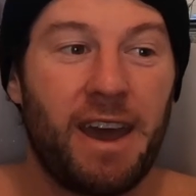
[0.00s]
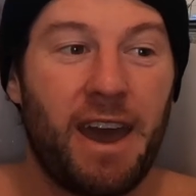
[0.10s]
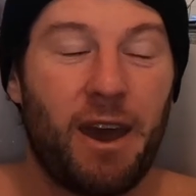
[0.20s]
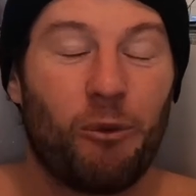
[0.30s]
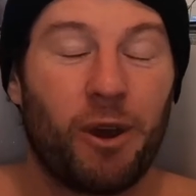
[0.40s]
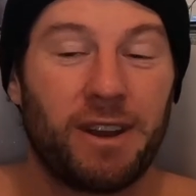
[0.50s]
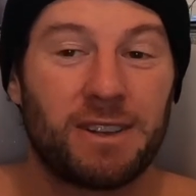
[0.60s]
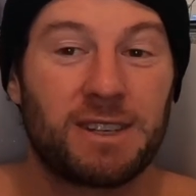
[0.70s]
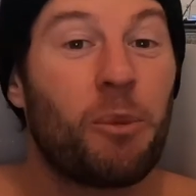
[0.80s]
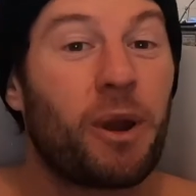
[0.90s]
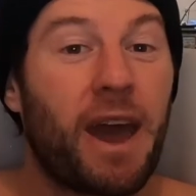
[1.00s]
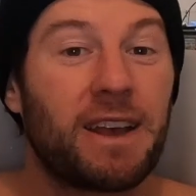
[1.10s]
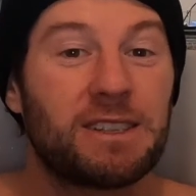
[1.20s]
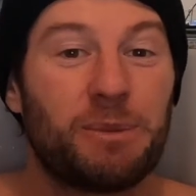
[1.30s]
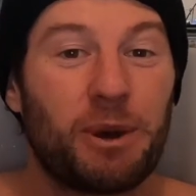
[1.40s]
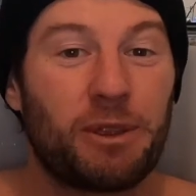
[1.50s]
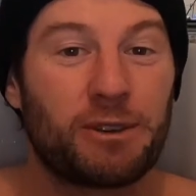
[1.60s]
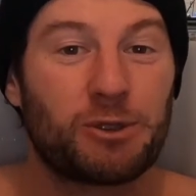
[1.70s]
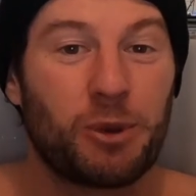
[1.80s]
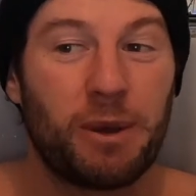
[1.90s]
And when someone asks about
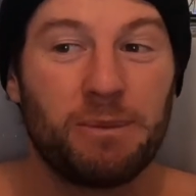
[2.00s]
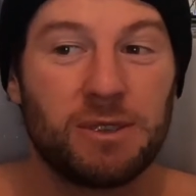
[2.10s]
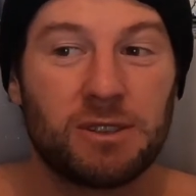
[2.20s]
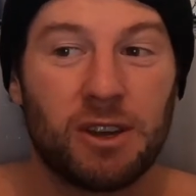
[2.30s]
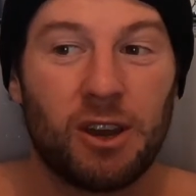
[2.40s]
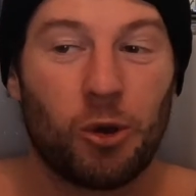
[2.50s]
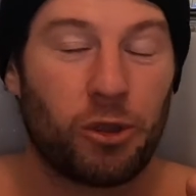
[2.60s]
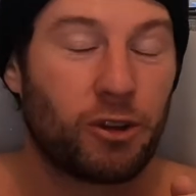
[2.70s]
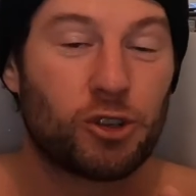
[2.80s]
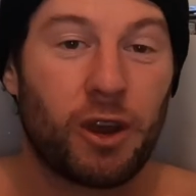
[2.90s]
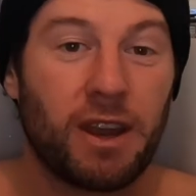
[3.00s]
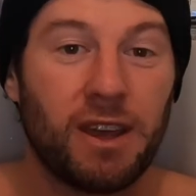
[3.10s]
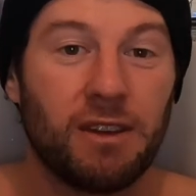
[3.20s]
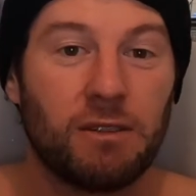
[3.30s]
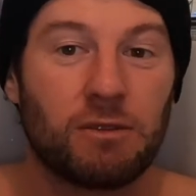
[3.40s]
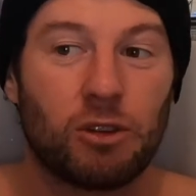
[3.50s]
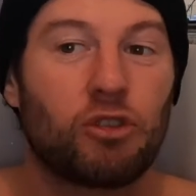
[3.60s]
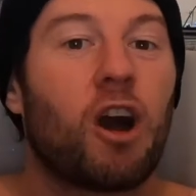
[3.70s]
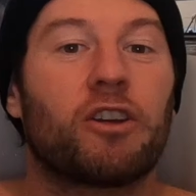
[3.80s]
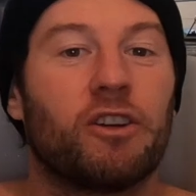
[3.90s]
their swims or their training, they'll
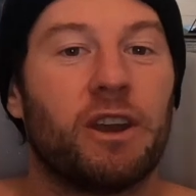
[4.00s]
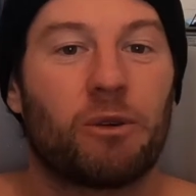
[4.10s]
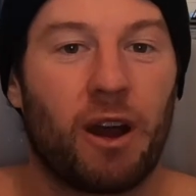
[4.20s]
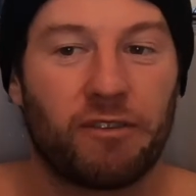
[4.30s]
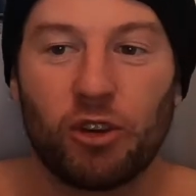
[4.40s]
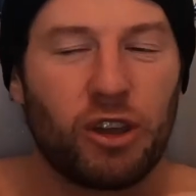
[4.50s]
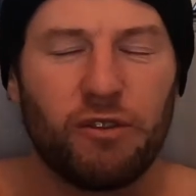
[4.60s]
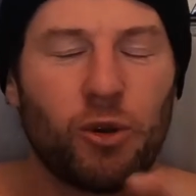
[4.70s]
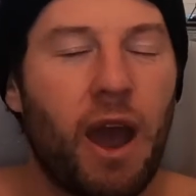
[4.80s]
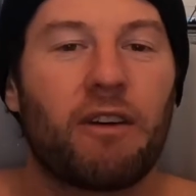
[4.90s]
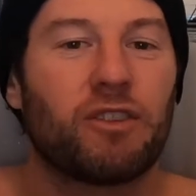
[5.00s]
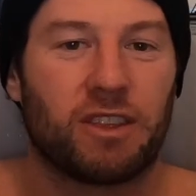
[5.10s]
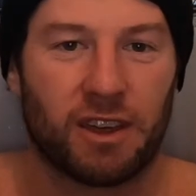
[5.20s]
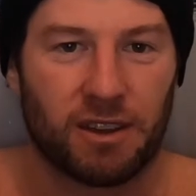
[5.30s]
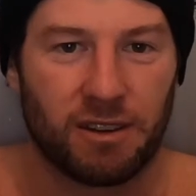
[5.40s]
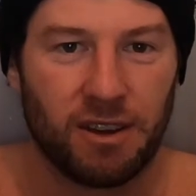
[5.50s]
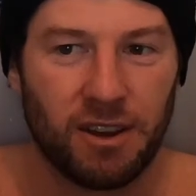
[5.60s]
talk your ear off. They'll give you everything.